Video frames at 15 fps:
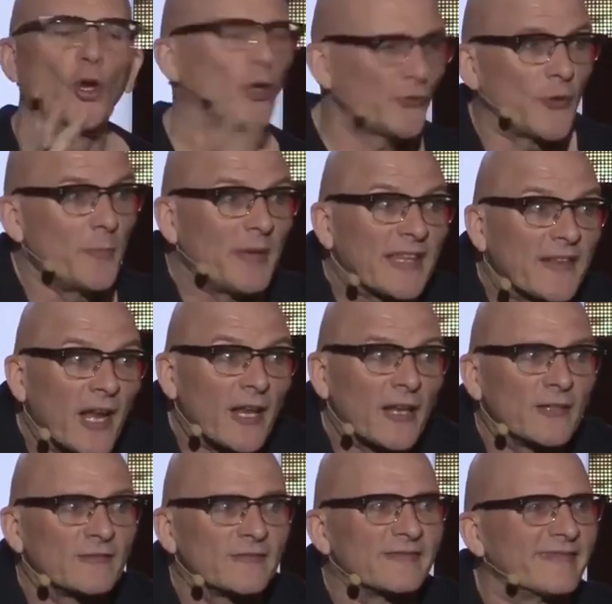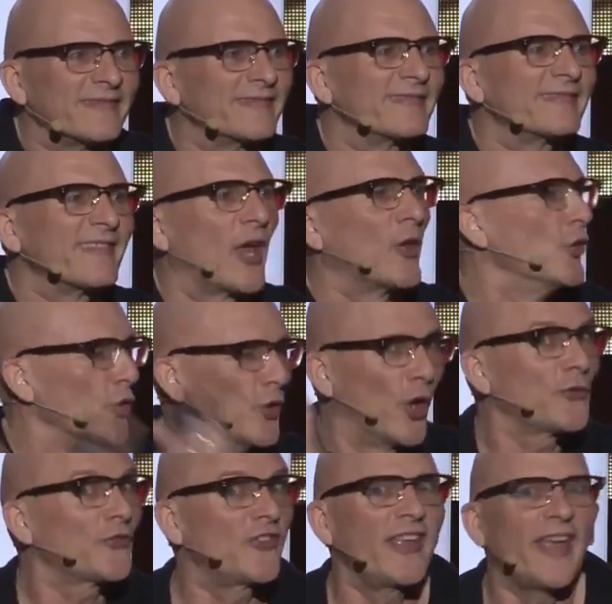Not the middle,
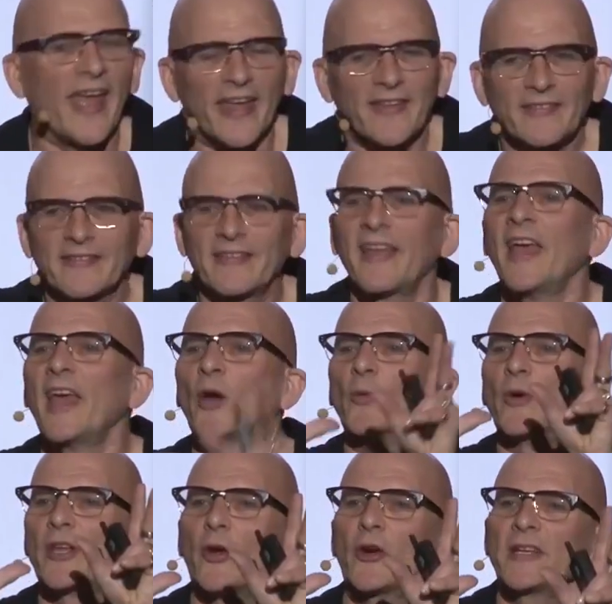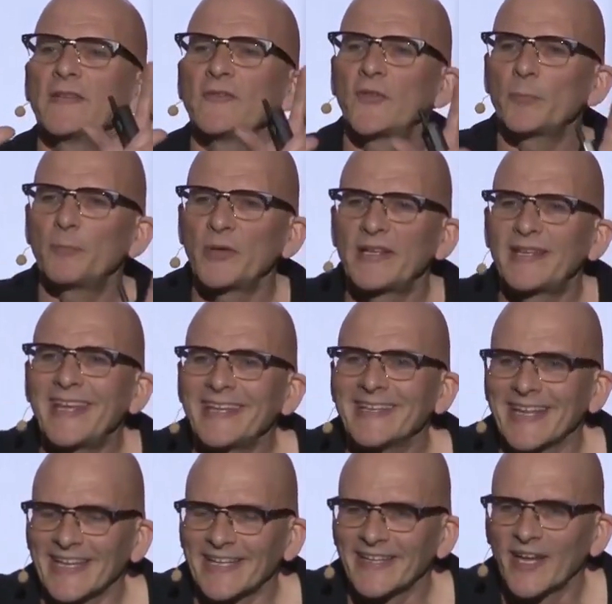not the end. We are in the
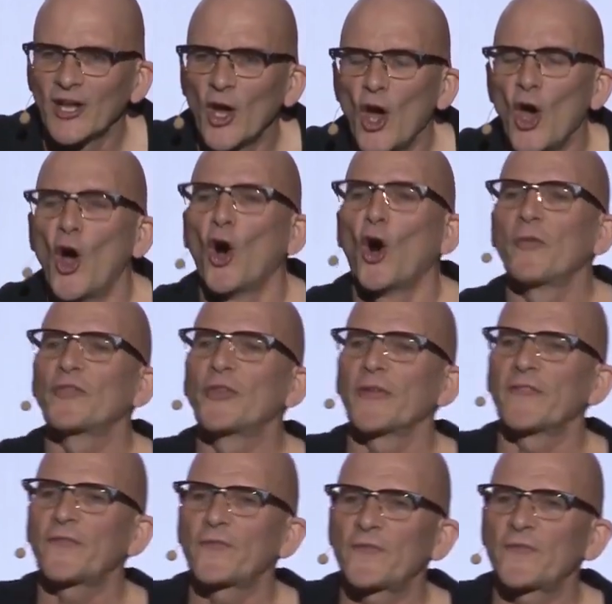beginning of the